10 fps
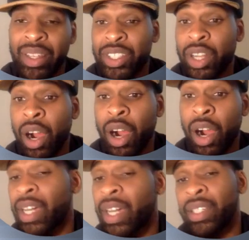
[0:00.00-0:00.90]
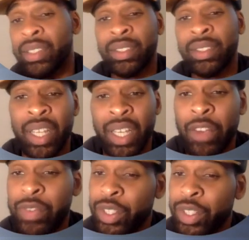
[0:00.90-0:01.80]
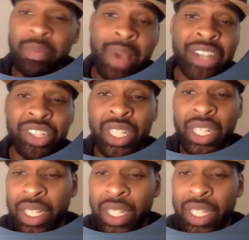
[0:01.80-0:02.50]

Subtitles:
this card because if you're new to Magic,